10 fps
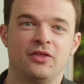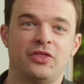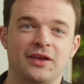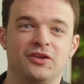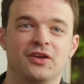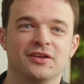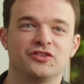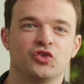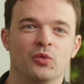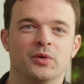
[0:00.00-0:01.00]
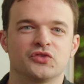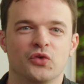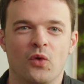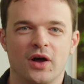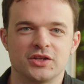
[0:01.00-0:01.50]
Thank you guys so much for
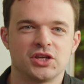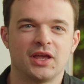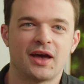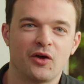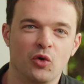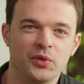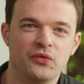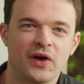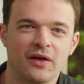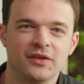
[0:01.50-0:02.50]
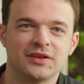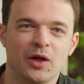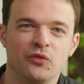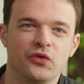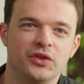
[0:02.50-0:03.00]
watching. I hope you found this
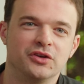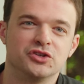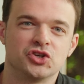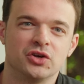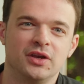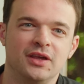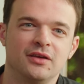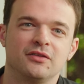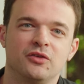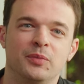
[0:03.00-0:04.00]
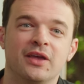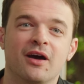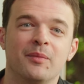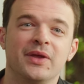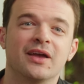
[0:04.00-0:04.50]
helpful in your journey to
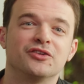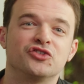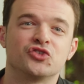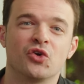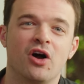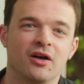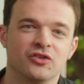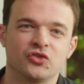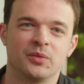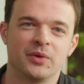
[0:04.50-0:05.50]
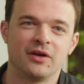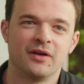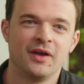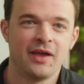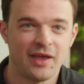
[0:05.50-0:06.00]
becoming a strong swimmer.
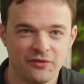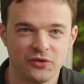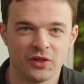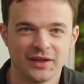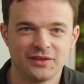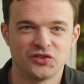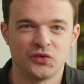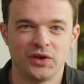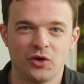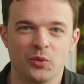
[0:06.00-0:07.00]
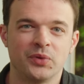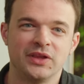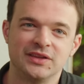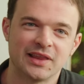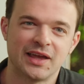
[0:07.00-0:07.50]
If you like this video,
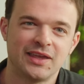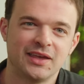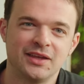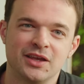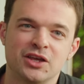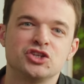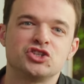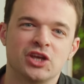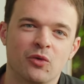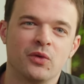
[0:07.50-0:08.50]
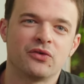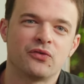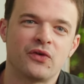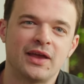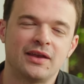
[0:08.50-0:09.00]
please like it, share with a
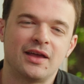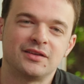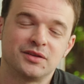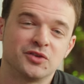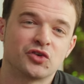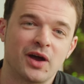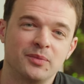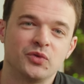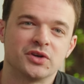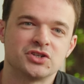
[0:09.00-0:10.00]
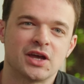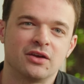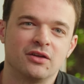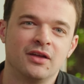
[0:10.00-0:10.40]
friend, and subscribe to our channel.